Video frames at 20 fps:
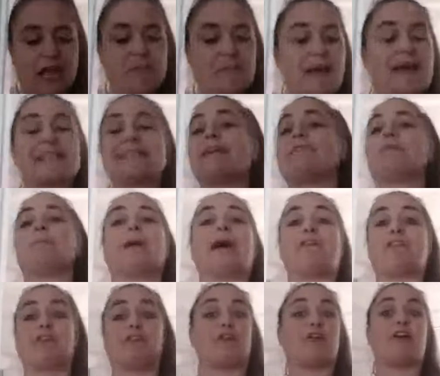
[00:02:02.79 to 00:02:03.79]
i must have
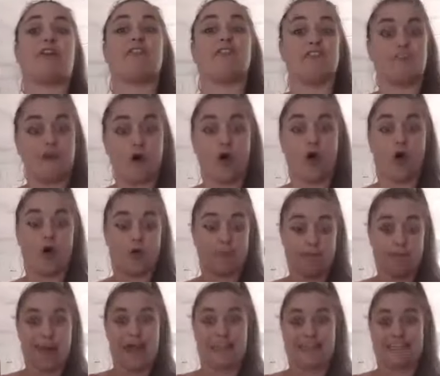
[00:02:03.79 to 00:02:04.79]
about three or four
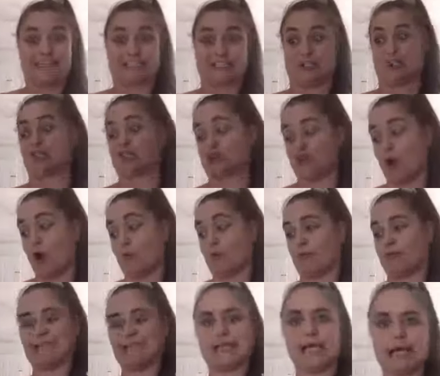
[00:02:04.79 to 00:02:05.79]
packets of
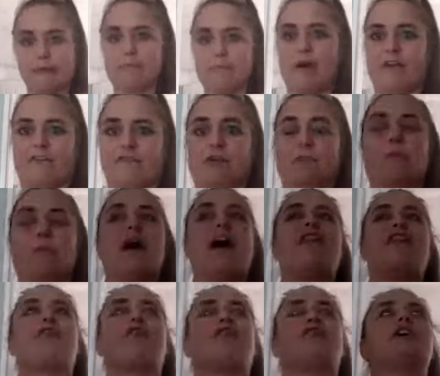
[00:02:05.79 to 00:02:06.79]
strawberries in my fridge my
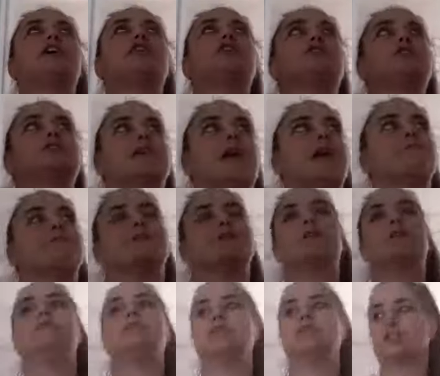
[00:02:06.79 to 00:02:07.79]
fridge is
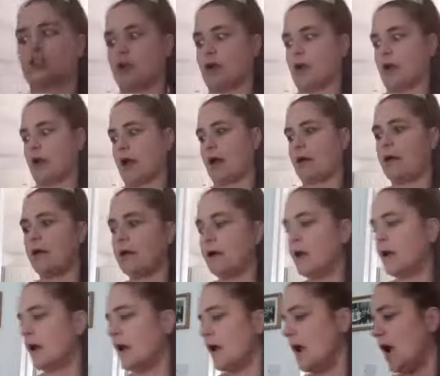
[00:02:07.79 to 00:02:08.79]
absolutely chocker
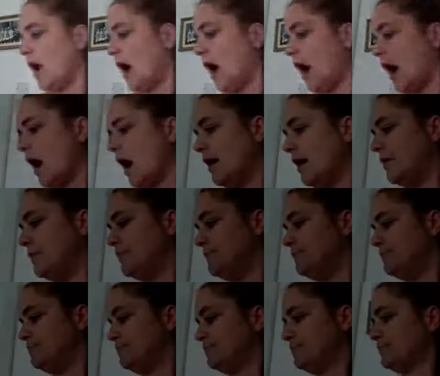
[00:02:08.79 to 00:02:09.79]
um
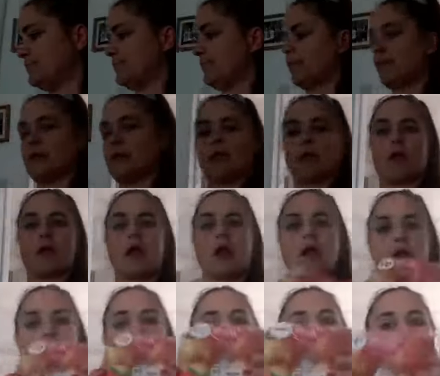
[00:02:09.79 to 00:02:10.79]

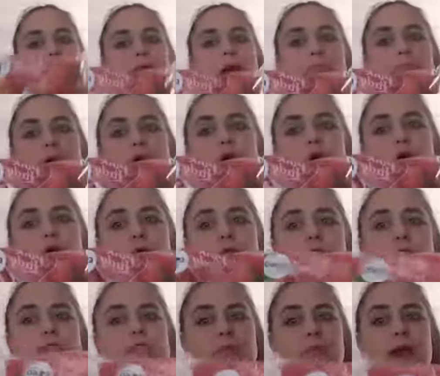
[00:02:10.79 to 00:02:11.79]
i got me
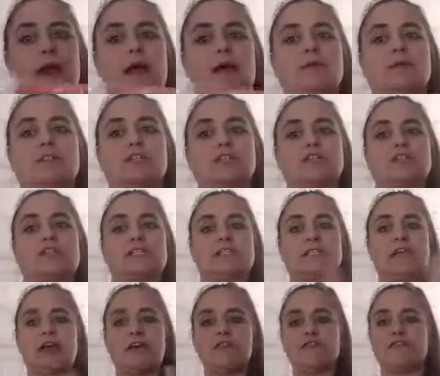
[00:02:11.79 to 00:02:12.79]
apples as well because
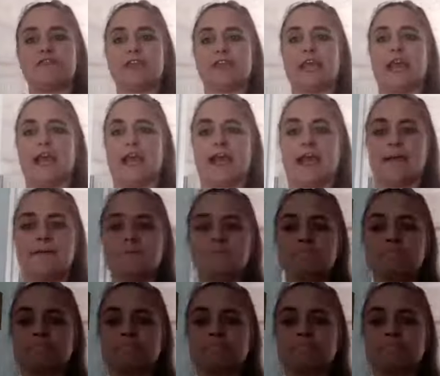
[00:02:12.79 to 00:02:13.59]
don't forget